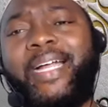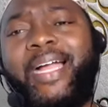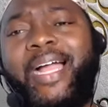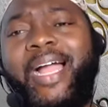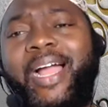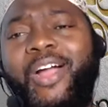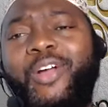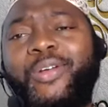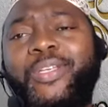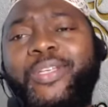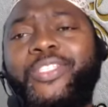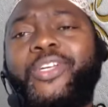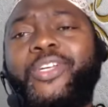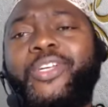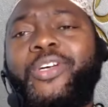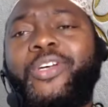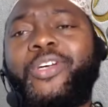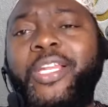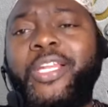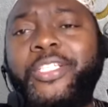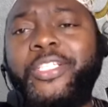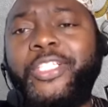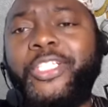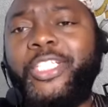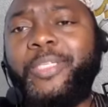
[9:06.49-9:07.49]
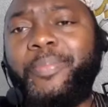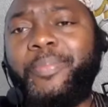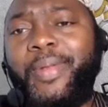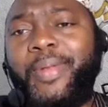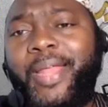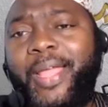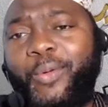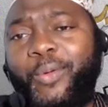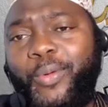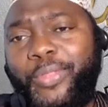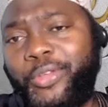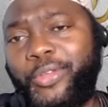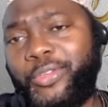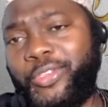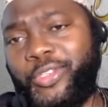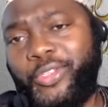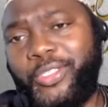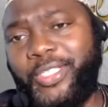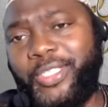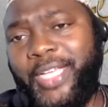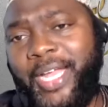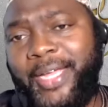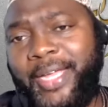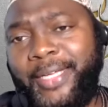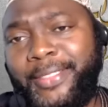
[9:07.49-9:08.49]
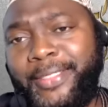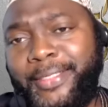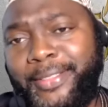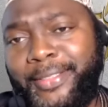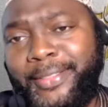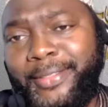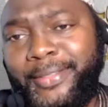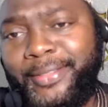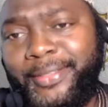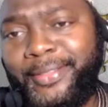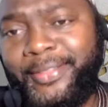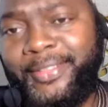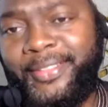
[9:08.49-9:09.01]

How is your relationship like with your society?